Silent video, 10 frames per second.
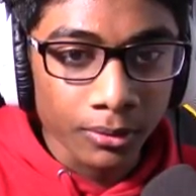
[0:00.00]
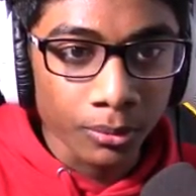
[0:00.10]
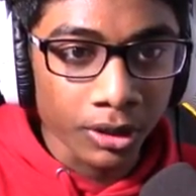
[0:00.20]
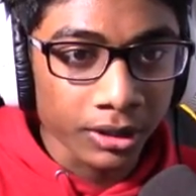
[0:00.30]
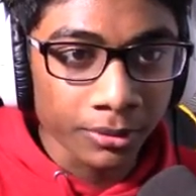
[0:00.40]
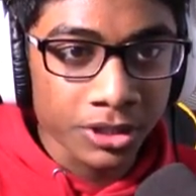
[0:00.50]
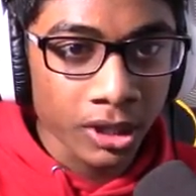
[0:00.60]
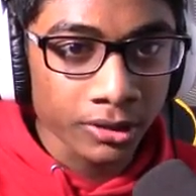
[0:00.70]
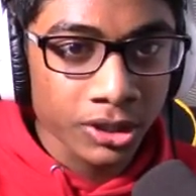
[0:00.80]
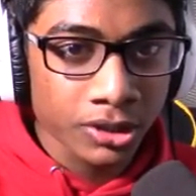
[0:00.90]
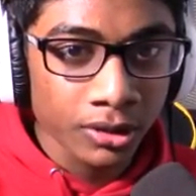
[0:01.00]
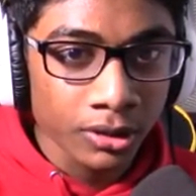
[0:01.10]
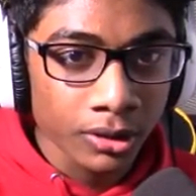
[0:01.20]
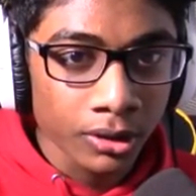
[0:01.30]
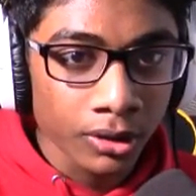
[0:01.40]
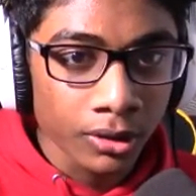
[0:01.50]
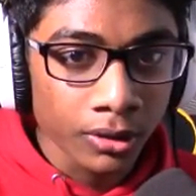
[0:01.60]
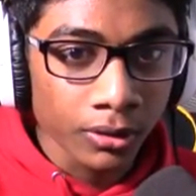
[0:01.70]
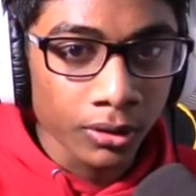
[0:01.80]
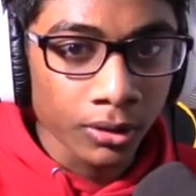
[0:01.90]
What are the
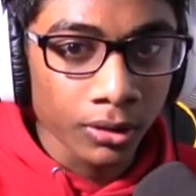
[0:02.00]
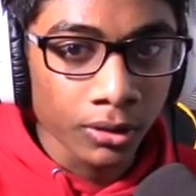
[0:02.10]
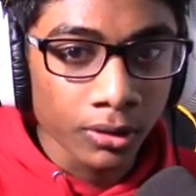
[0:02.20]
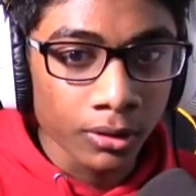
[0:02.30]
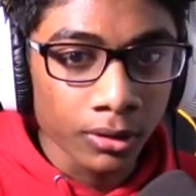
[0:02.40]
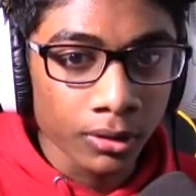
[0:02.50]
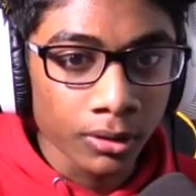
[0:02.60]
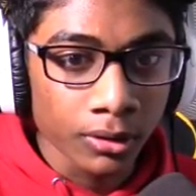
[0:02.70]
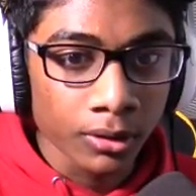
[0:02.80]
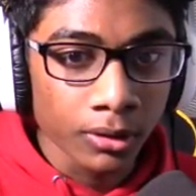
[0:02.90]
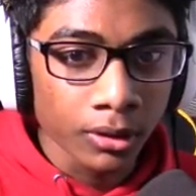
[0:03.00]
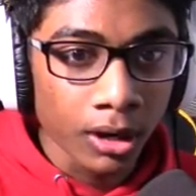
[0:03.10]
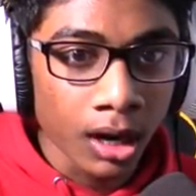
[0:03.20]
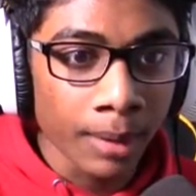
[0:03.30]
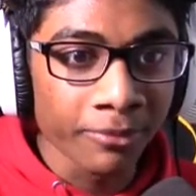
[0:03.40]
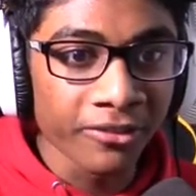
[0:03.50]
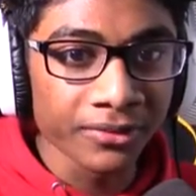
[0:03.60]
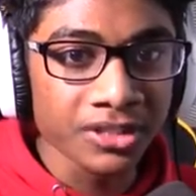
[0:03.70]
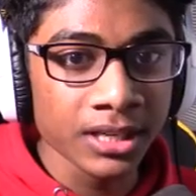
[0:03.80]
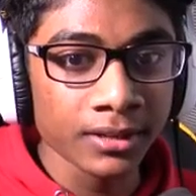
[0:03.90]
results? I'm
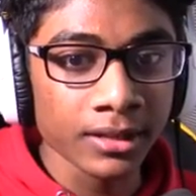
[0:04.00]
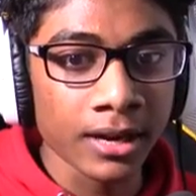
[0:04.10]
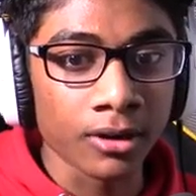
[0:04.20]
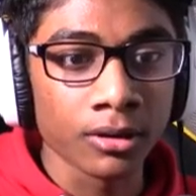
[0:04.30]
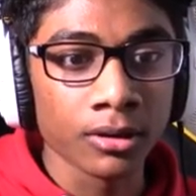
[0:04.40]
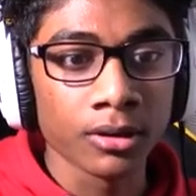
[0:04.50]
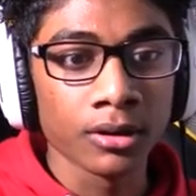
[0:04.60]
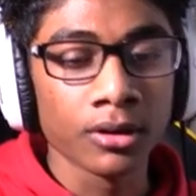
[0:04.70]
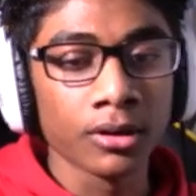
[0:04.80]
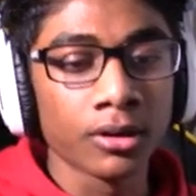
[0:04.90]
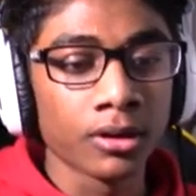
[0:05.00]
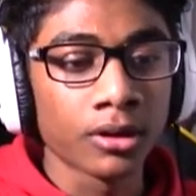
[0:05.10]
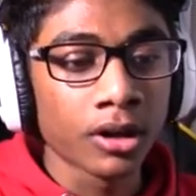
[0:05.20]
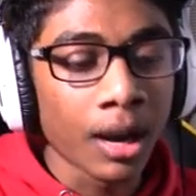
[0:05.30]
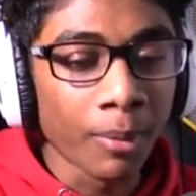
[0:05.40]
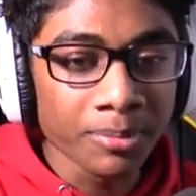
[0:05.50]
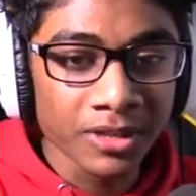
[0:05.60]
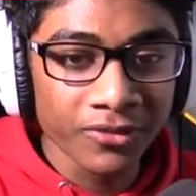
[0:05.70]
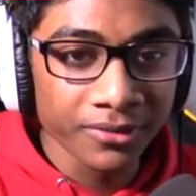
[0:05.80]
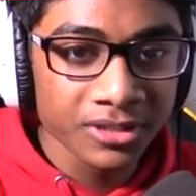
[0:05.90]
fifteen now. I'm up
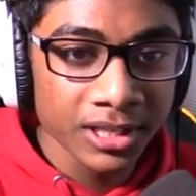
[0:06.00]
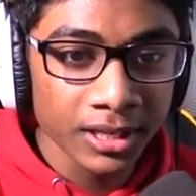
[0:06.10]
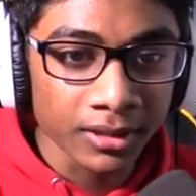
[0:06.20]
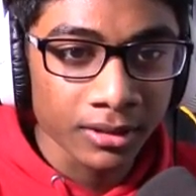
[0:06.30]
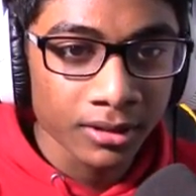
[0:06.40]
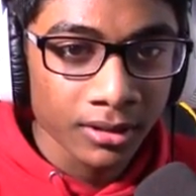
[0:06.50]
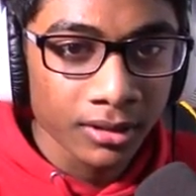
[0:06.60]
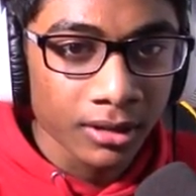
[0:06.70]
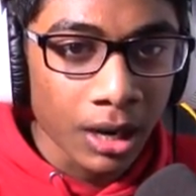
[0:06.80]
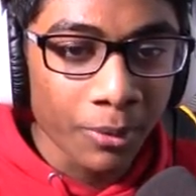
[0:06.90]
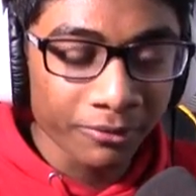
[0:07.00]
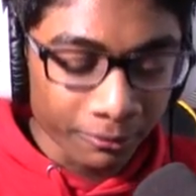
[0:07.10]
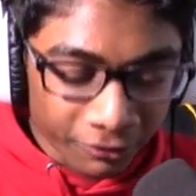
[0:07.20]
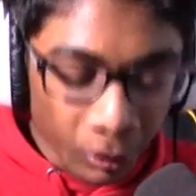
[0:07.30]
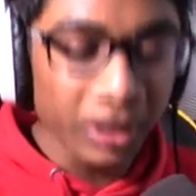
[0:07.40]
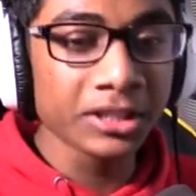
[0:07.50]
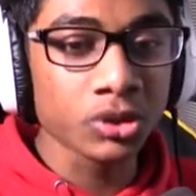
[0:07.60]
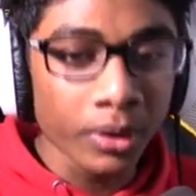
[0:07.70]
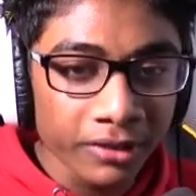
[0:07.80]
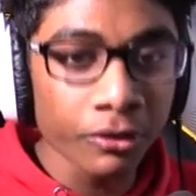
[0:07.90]
to fifteen. I went from forty to
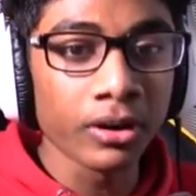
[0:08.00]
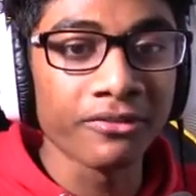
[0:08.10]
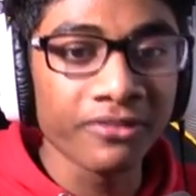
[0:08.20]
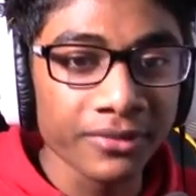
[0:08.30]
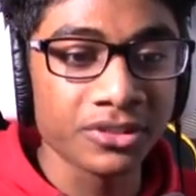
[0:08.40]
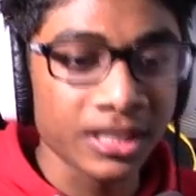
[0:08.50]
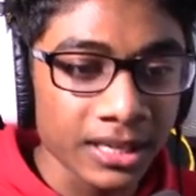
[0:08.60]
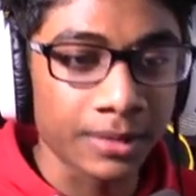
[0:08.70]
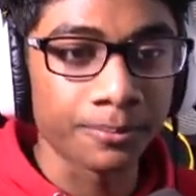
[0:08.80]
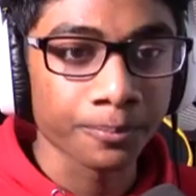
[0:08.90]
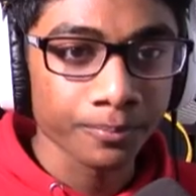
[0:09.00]
twenty-four to fifteen.